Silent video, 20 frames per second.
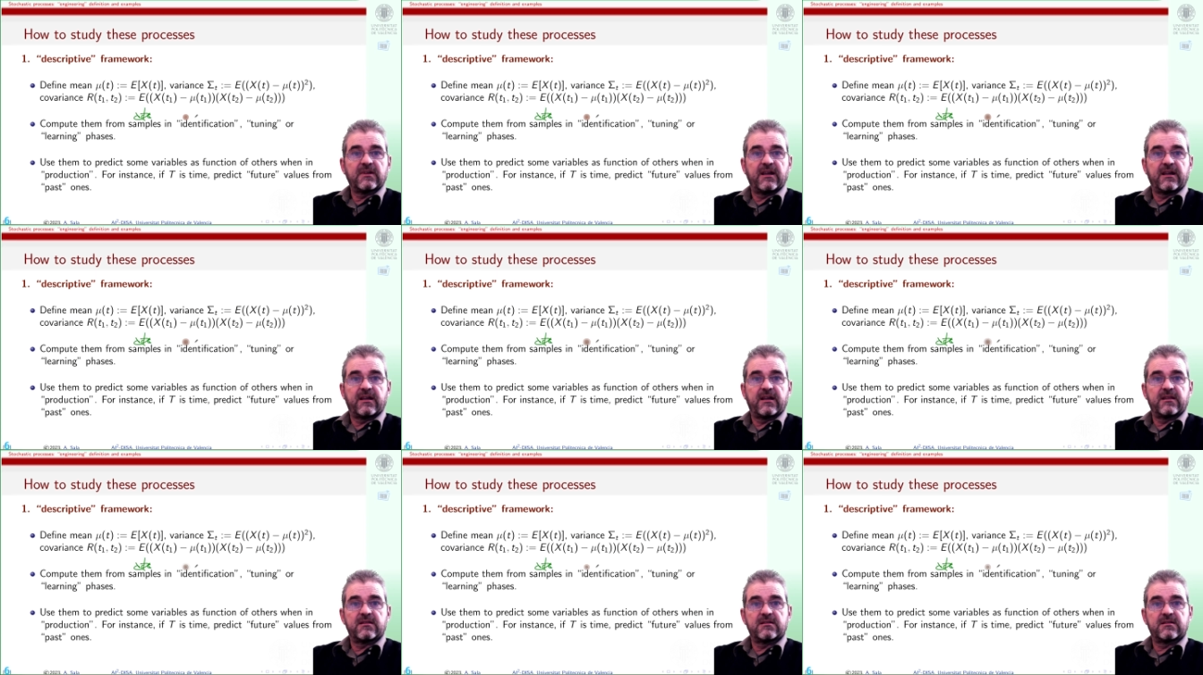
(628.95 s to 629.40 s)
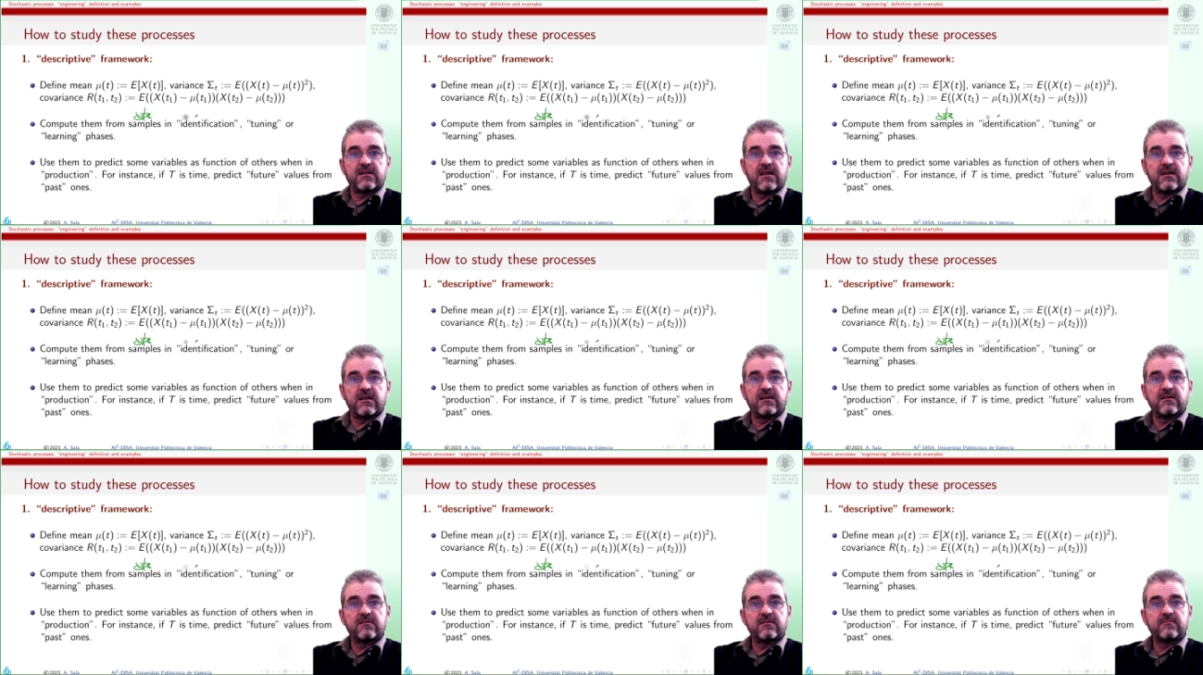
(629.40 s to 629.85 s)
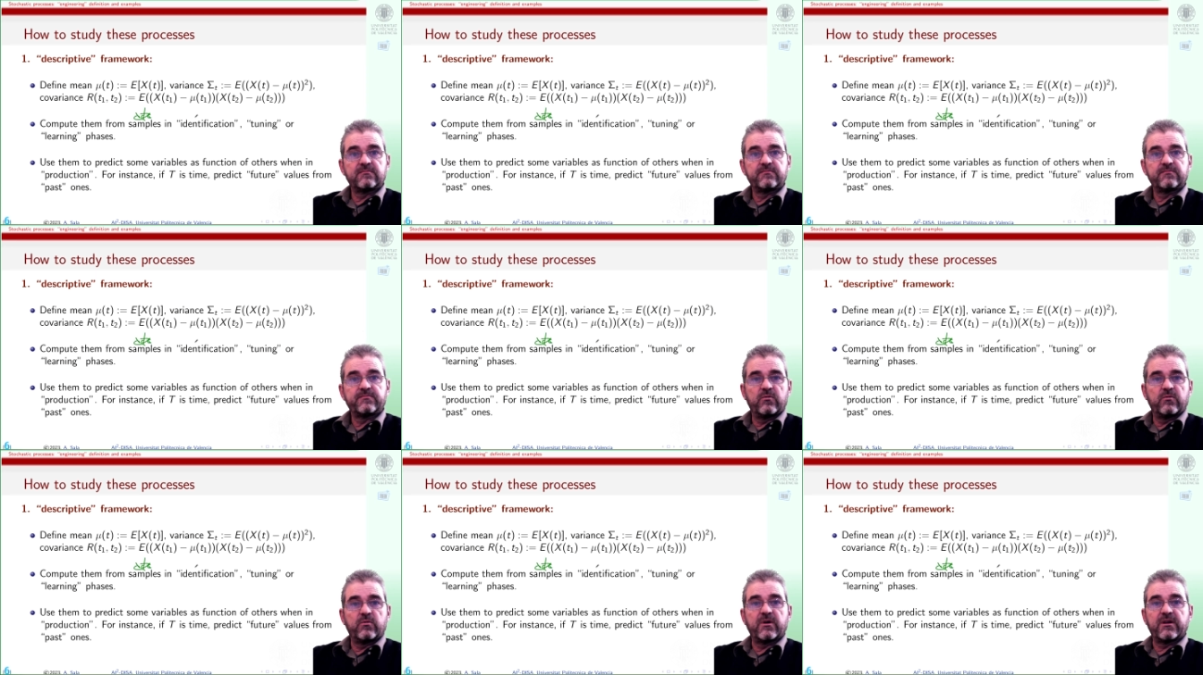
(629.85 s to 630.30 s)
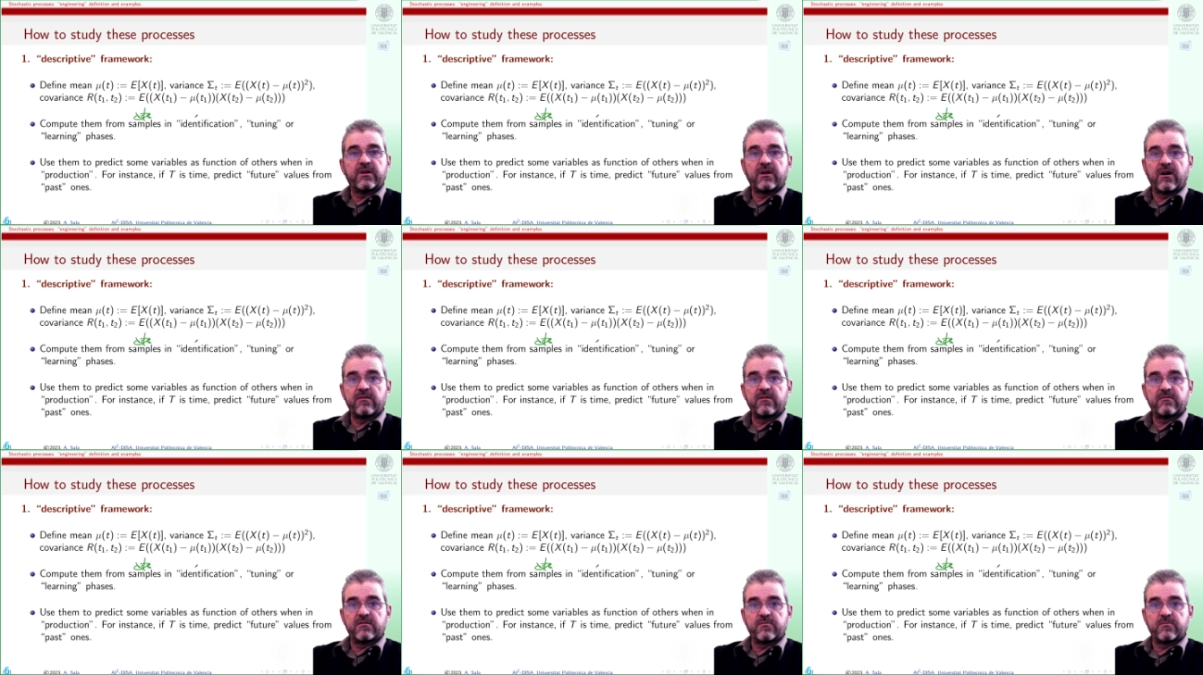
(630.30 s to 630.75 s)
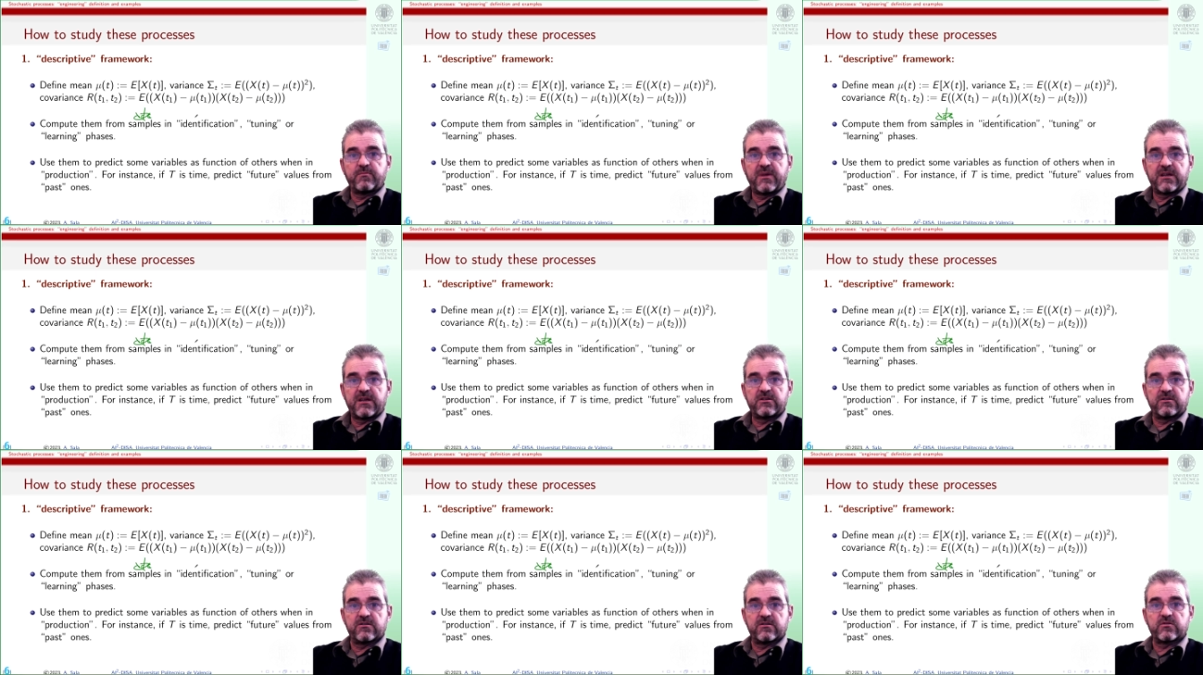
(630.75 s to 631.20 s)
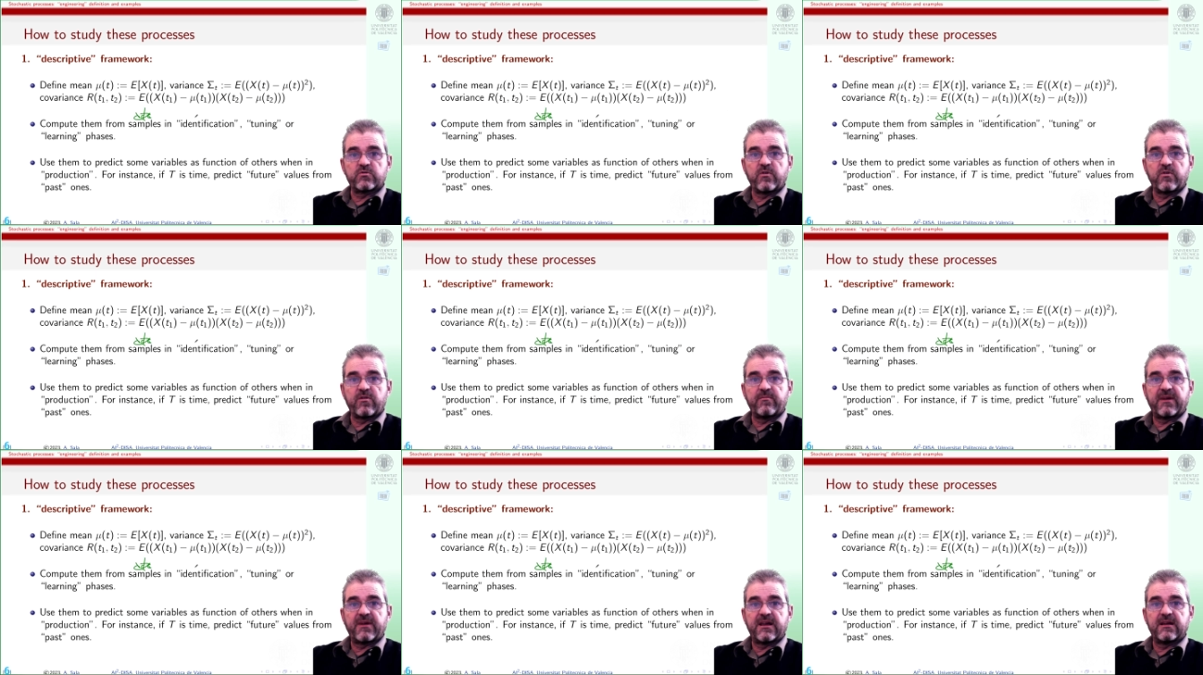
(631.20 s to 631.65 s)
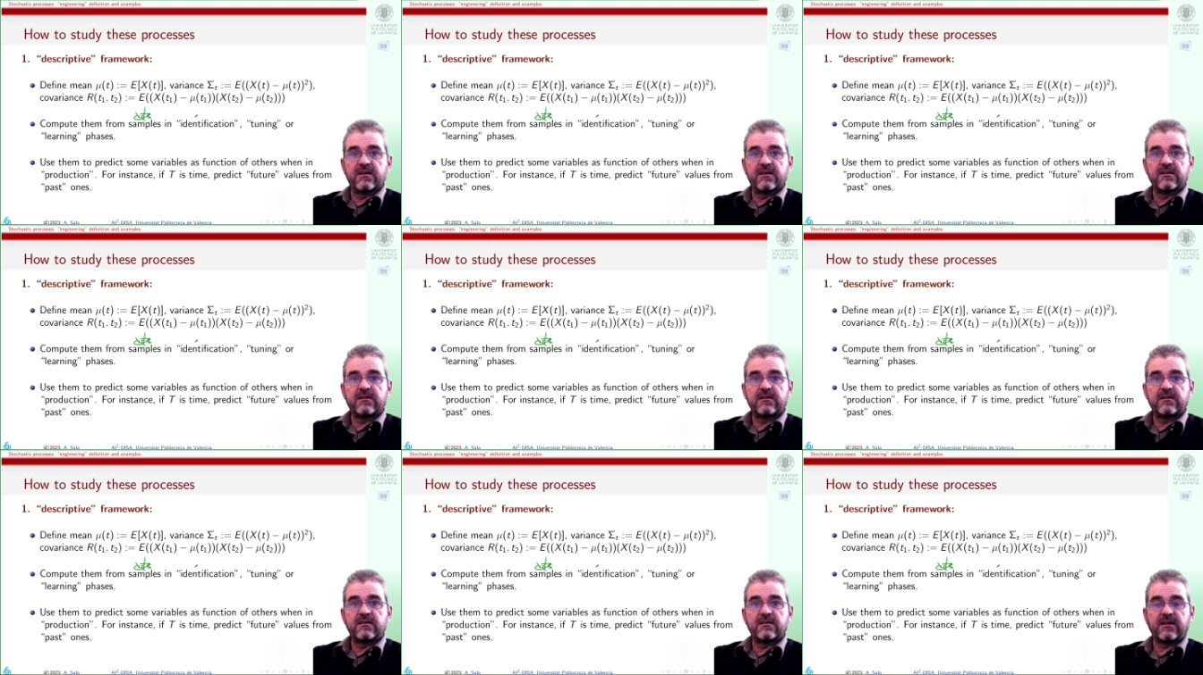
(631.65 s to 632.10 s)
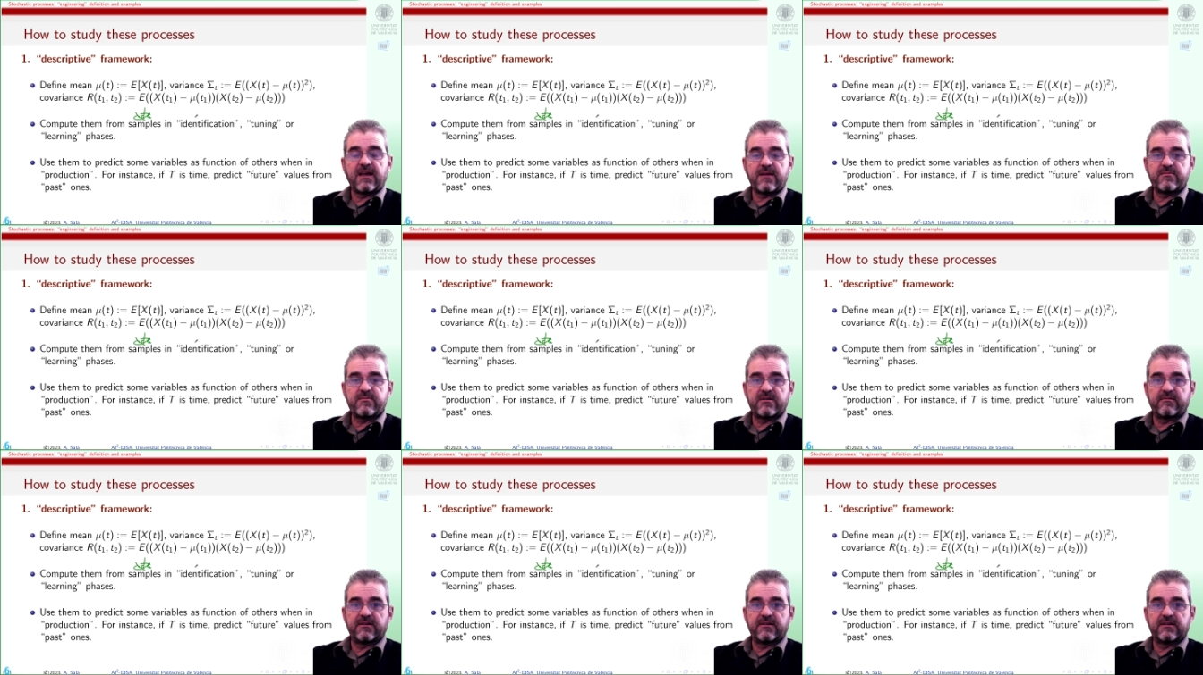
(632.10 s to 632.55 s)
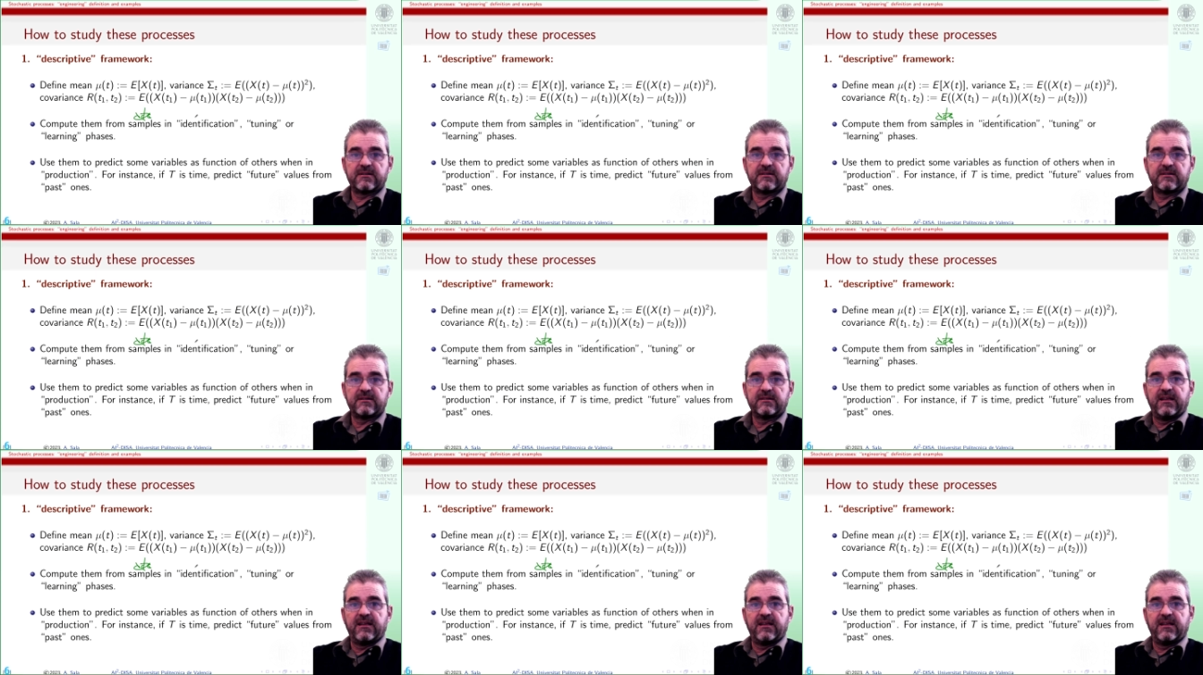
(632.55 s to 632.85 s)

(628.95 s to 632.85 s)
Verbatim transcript: I can take 100 pictures with my camera